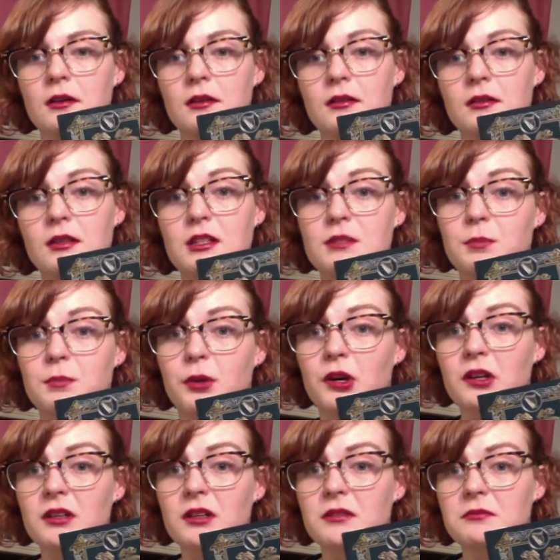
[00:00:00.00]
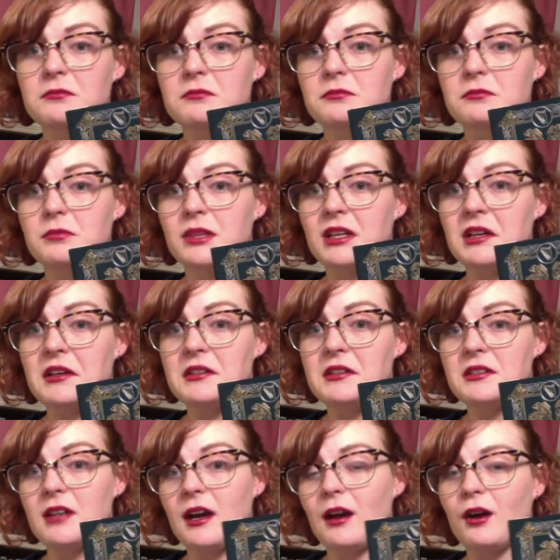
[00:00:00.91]
this book,
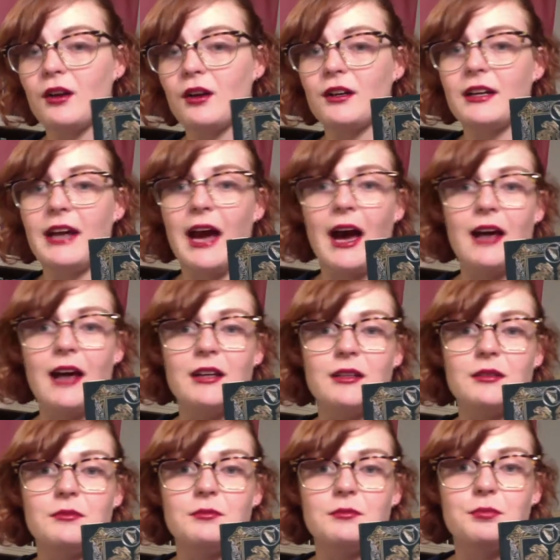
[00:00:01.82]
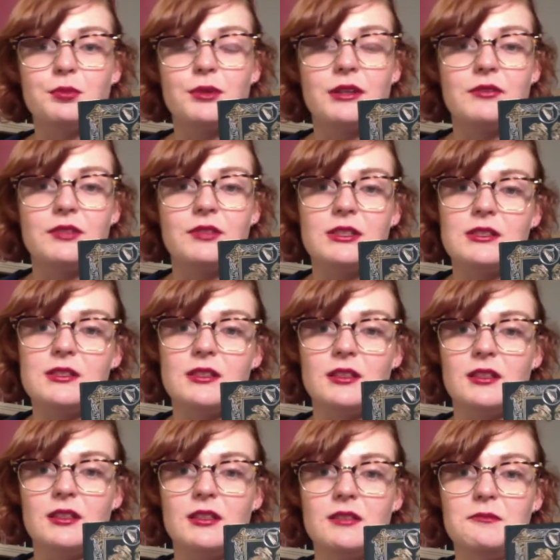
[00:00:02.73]
because I already had it
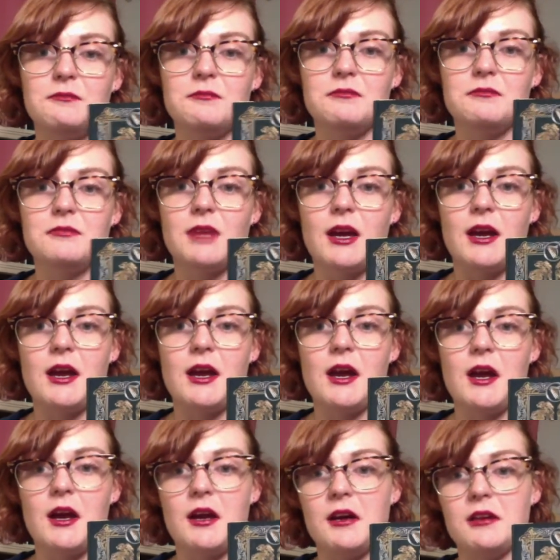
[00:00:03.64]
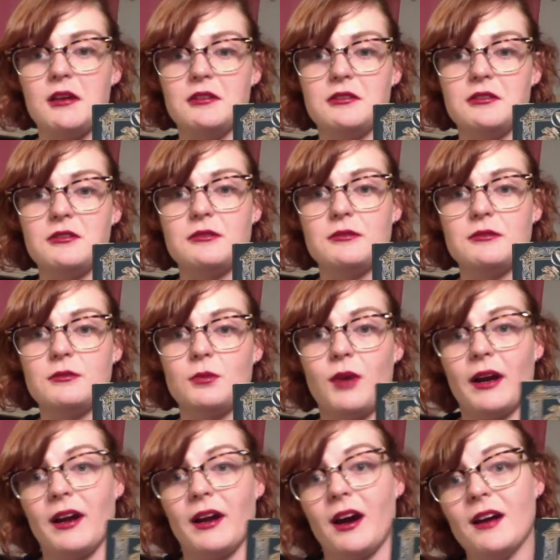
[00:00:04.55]
previously, and
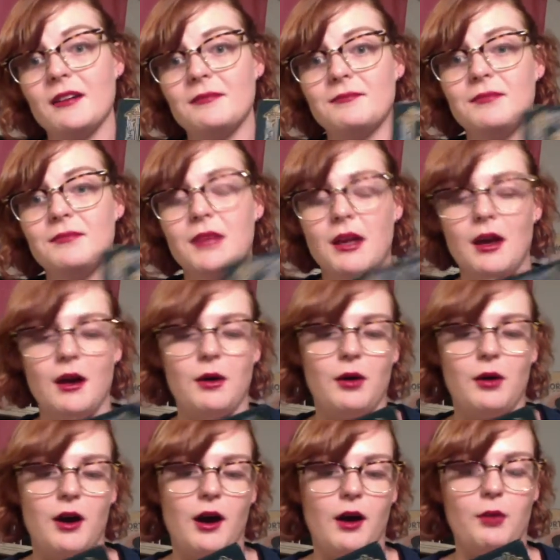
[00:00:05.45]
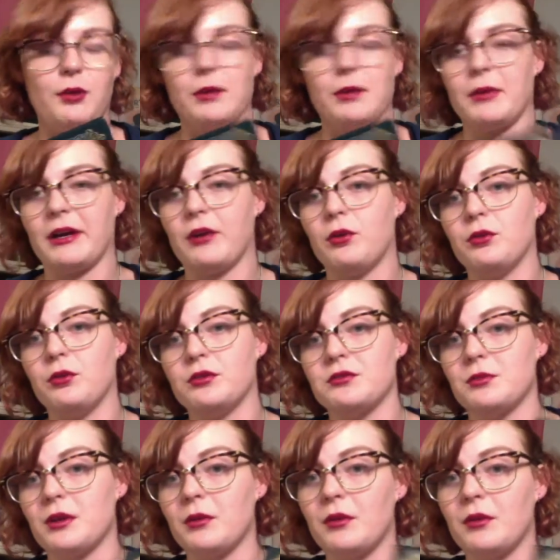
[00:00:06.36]
why not? One of my goals
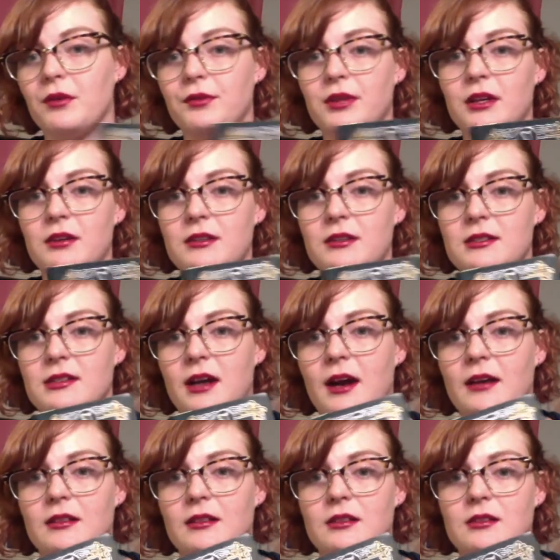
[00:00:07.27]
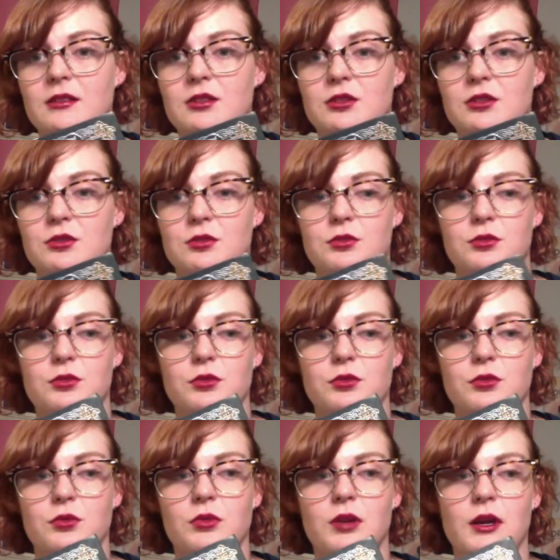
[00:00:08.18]
when I'm over there is kinda
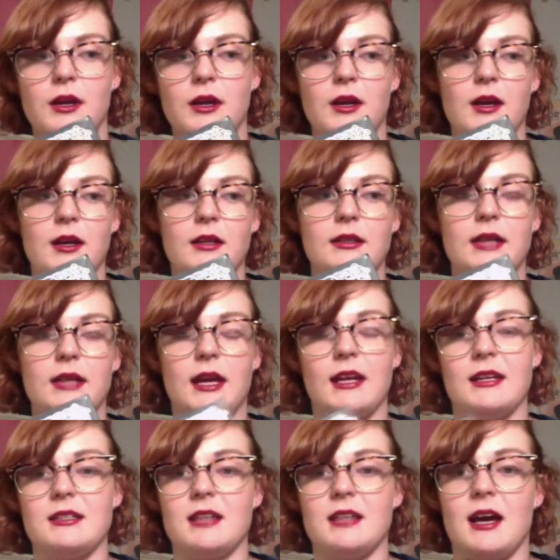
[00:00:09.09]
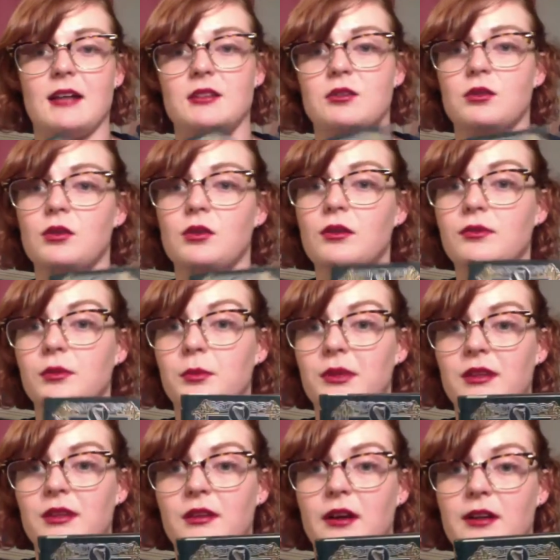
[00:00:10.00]
to get a tattoo of a
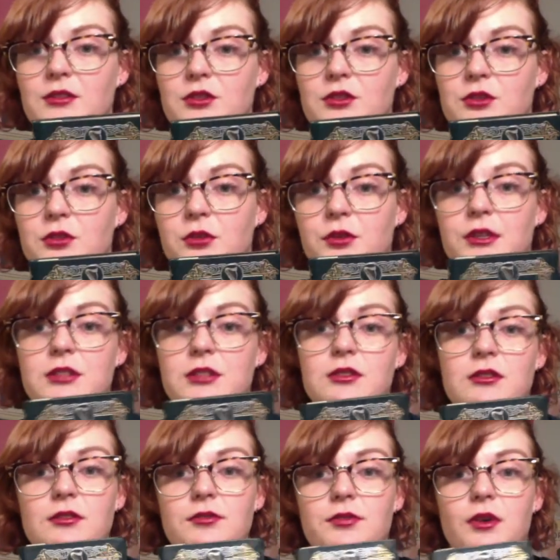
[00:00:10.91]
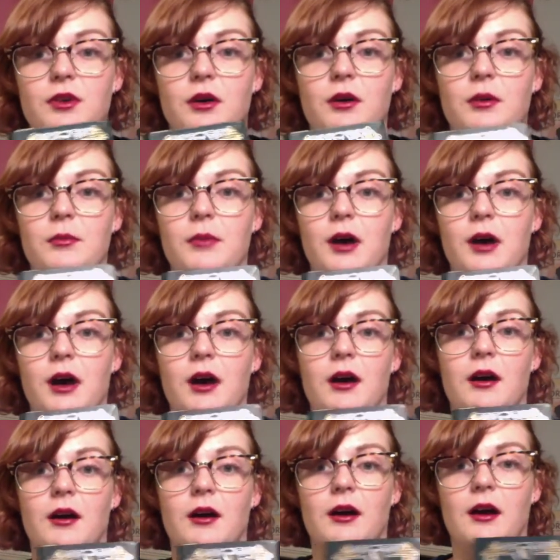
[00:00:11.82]
mythological creature from
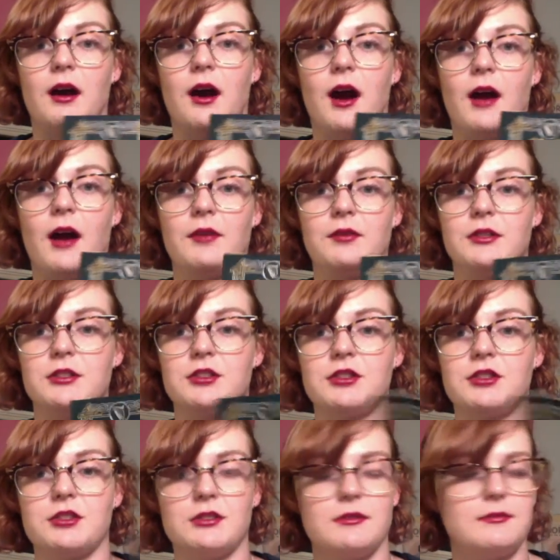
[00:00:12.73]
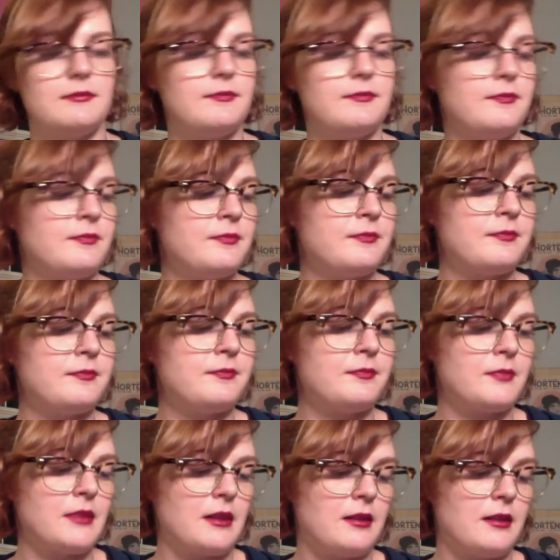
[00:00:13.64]
Irish
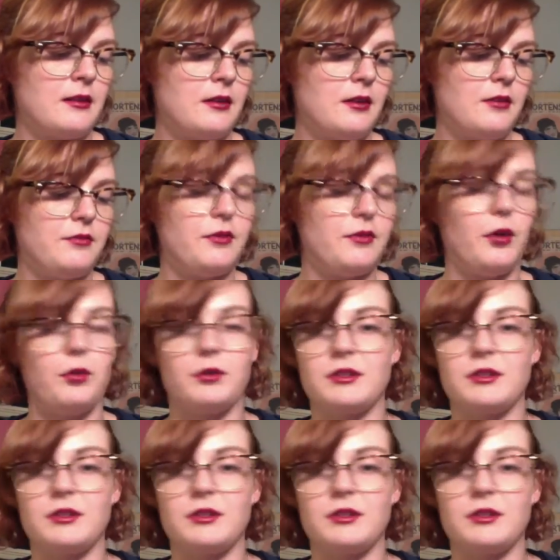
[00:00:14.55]
folk